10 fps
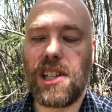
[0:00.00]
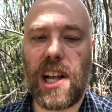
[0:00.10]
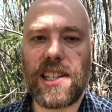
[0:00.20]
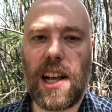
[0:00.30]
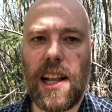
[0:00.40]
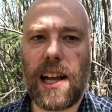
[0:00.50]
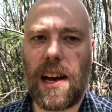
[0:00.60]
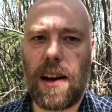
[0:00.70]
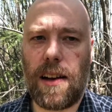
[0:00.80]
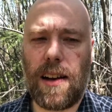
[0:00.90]
So that's all I
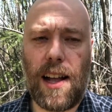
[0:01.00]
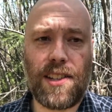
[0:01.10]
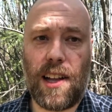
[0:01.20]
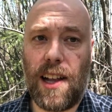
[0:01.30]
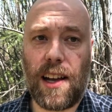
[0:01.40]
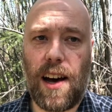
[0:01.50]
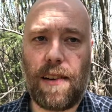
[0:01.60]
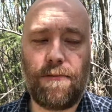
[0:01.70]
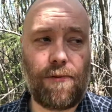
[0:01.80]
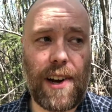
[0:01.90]
got. That's all I
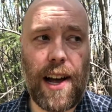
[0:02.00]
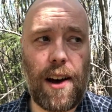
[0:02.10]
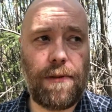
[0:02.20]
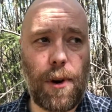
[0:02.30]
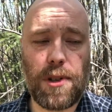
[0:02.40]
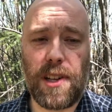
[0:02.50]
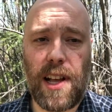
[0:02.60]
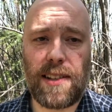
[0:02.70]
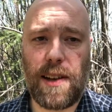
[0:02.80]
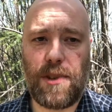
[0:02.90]
got right now, folks, on
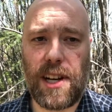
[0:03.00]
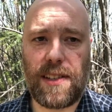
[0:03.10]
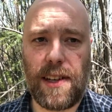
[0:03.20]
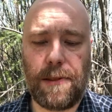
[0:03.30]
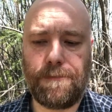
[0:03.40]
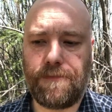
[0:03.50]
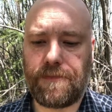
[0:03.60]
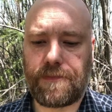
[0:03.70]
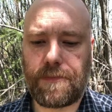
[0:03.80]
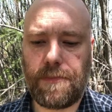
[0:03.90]
that subject. I
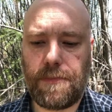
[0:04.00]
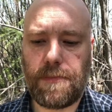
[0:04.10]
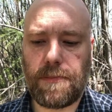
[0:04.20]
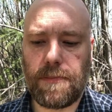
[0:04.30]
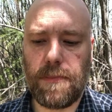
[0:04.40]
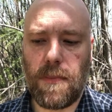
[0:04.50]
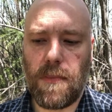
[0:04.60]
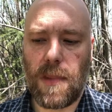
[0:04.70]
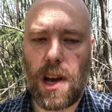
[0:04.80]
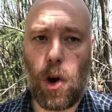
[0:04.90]

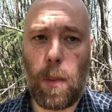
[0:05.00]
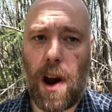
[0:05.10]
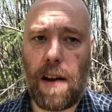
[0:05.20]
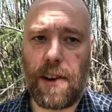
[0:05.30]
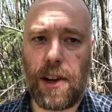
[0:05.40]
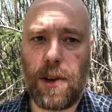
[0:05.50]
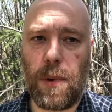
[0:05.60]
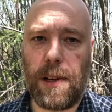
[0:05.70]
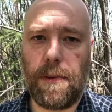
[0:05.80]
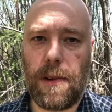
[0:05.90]
hope you're having a good
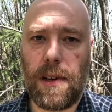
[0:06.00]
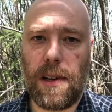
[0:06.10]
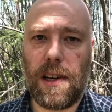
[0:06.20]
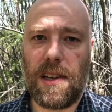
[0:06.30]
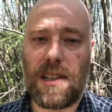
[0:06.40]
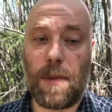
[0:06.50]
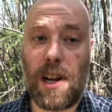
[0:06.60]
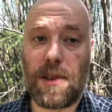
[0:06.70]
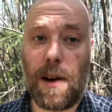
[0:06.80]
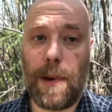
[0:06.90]
one.
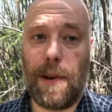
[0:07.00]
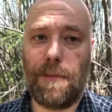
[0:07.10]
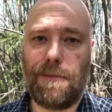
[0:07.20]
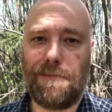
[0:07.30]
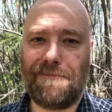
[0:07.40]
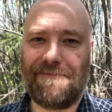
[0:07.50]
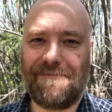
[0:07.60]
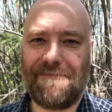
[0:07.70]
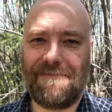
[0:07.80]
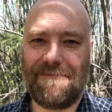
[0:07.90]
Summertime's coming.
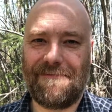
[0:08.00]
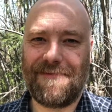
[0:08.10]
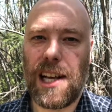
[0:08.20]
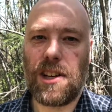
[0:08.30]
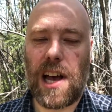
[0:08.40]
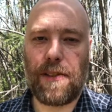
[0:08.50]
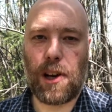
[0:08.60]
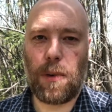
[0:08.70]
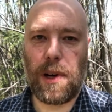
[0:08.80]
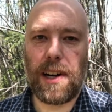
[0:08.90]
So have
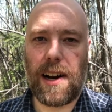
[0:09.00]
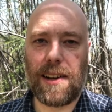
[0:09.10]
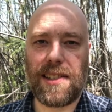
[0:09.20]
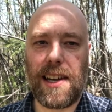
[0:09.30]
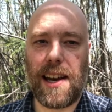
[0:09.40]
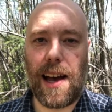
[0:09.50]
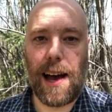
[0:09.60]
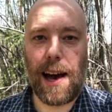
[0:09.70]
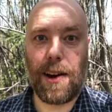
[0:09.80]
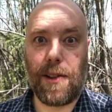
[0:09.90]
a good one, and I'll see you
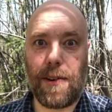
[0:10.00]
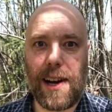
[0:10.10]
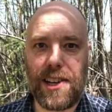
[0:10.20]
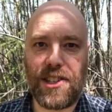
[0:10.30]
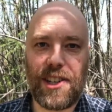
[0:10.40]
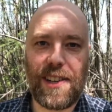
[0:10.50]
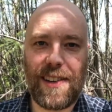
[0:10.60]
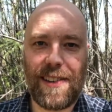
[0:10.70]
out on the range.